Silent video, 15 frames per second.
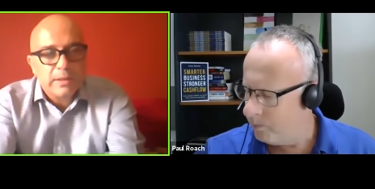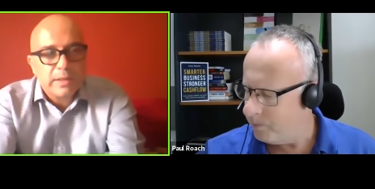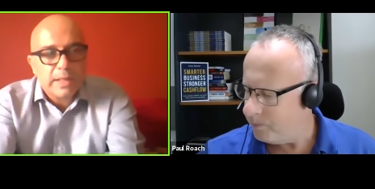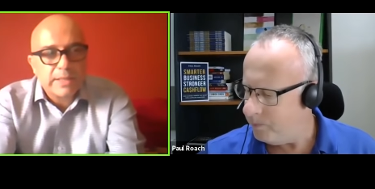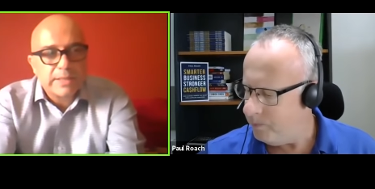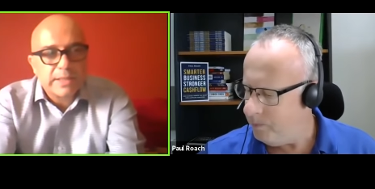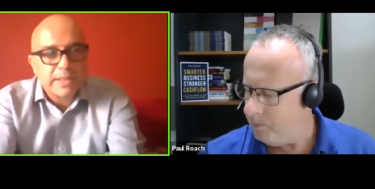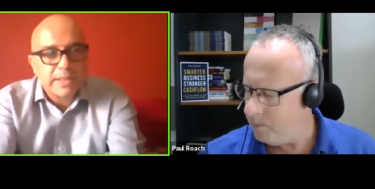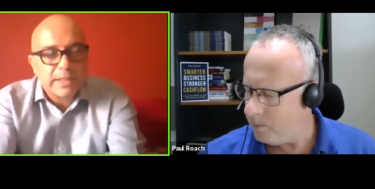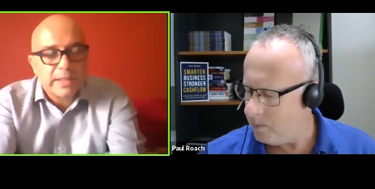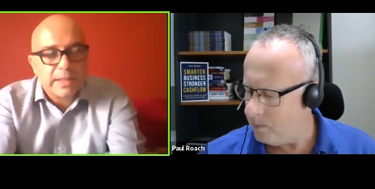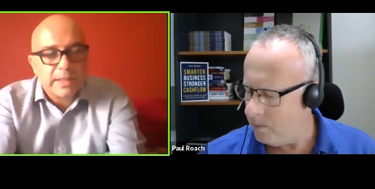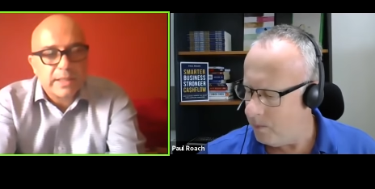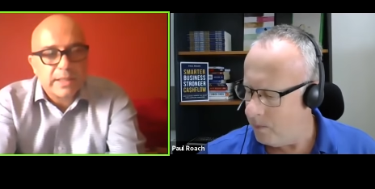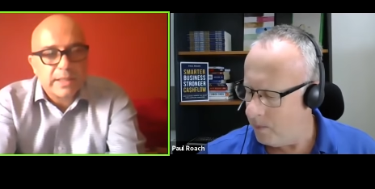Speaker 1: as a,
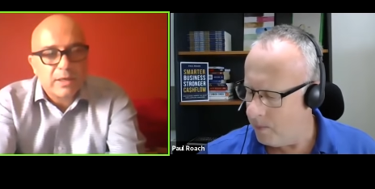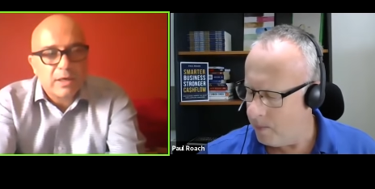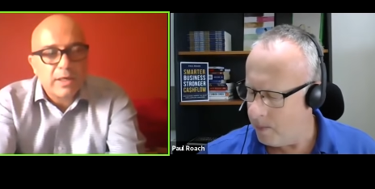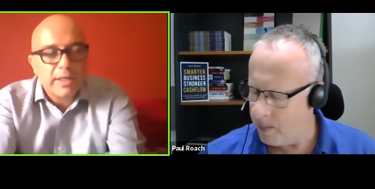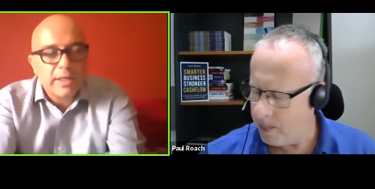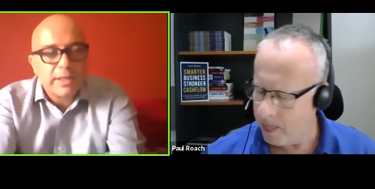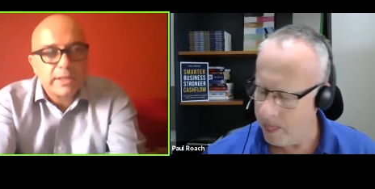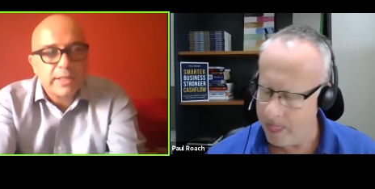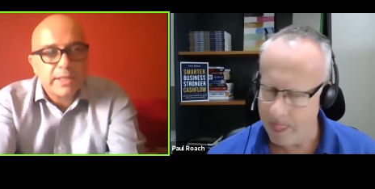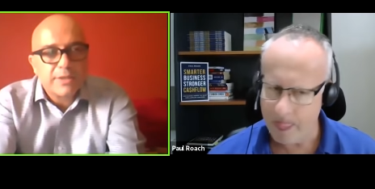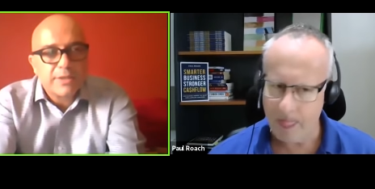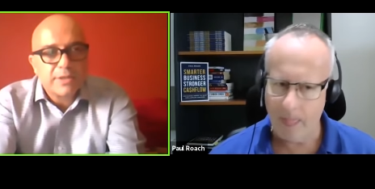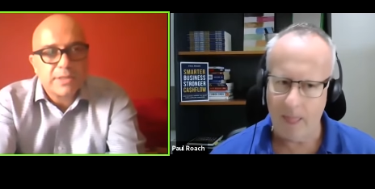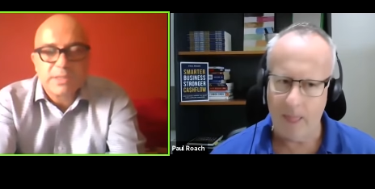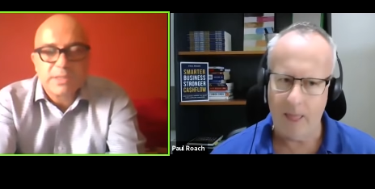a high-end
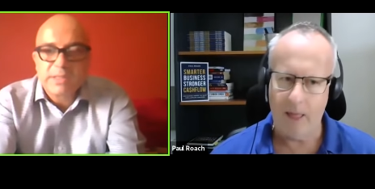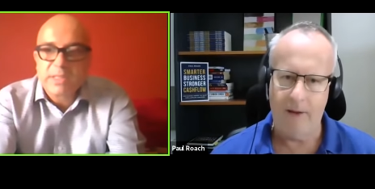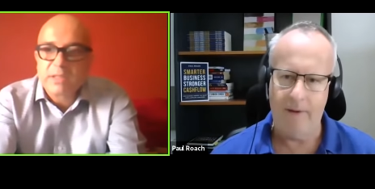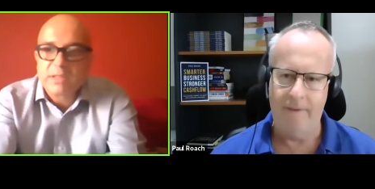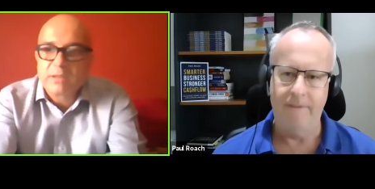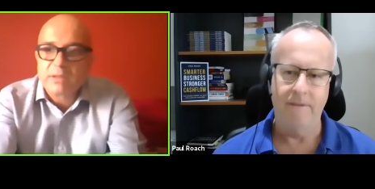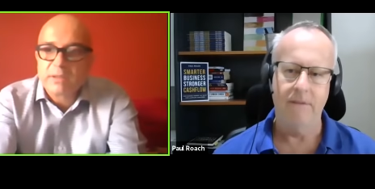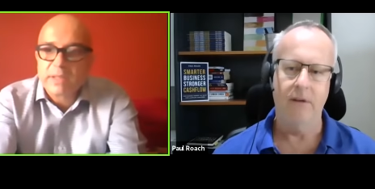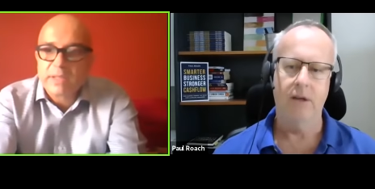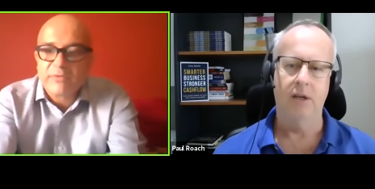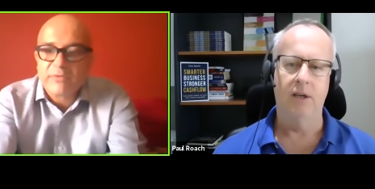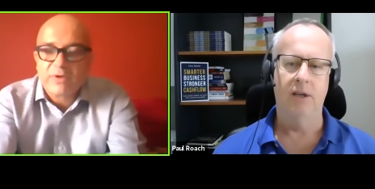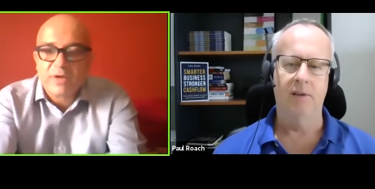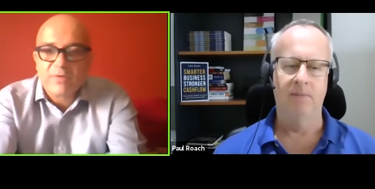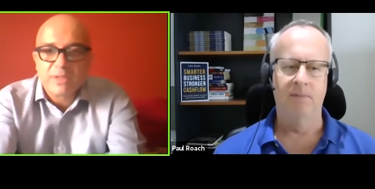hairdressing salon in
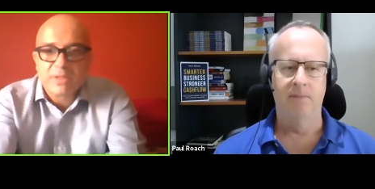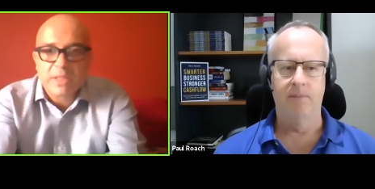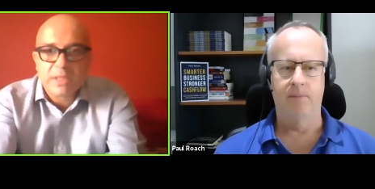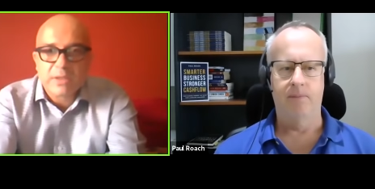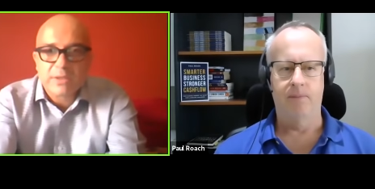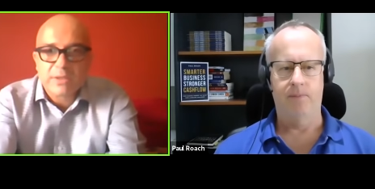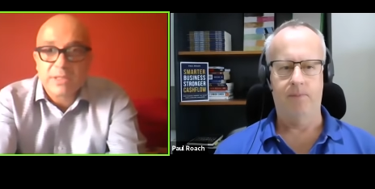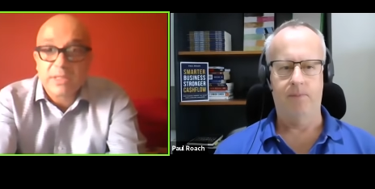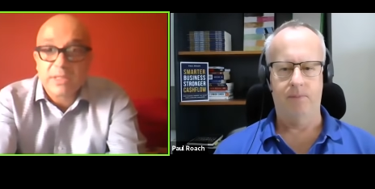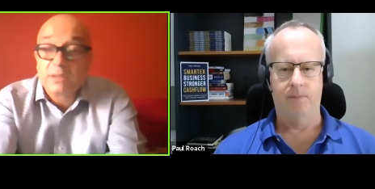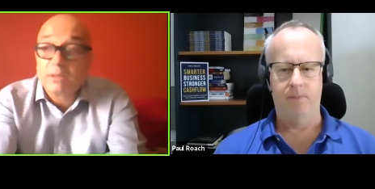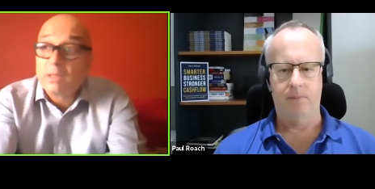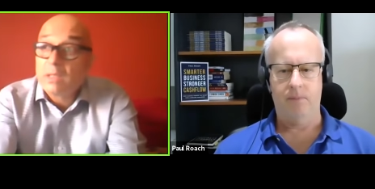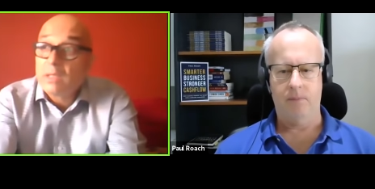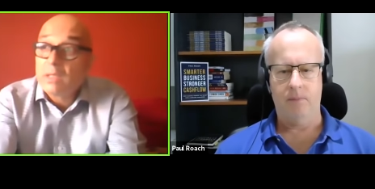a five-star
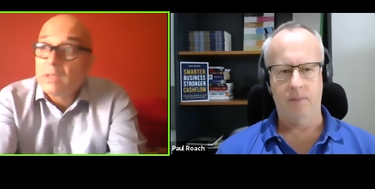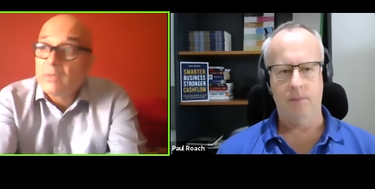hotel.